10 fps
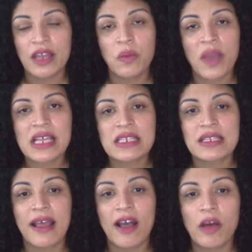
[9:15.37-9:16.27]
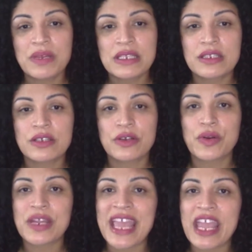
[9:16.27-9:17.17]
in ways that help us to
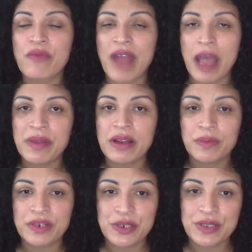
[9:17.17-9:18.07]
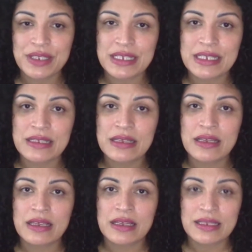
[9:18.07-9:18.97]
create rapid opportunity
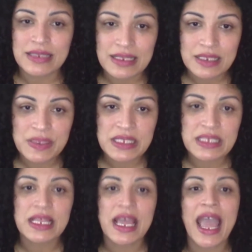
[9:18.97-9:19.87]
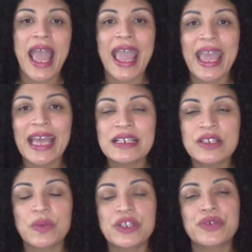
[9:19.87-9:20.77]
assessments,
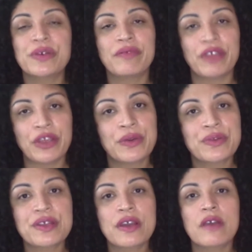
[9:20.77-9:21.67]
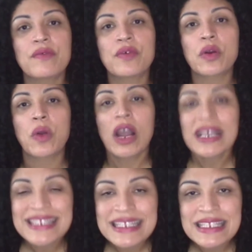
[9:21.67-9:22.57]
and we do reviews for
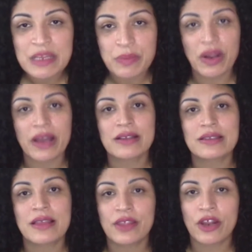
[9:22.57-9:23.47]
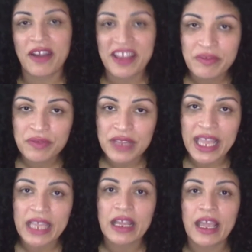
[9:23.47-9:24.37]
existing products that are in
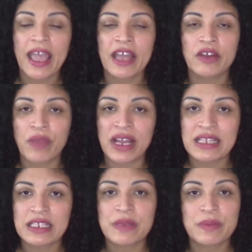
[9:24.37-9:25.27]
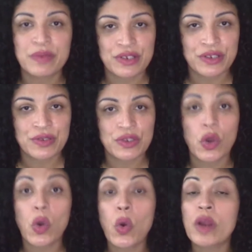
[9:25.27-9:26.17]
flight and ready to be
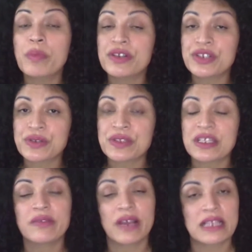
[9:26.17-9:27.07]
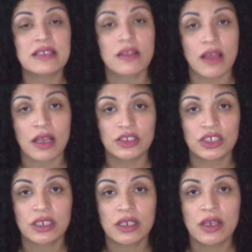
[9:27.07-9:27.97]
produced or produced and ready to
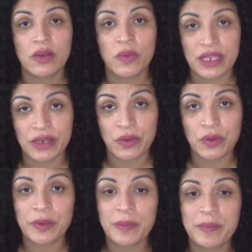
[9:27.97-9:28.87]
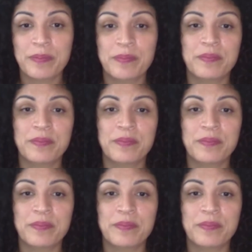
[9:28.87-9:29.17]
launch within Google.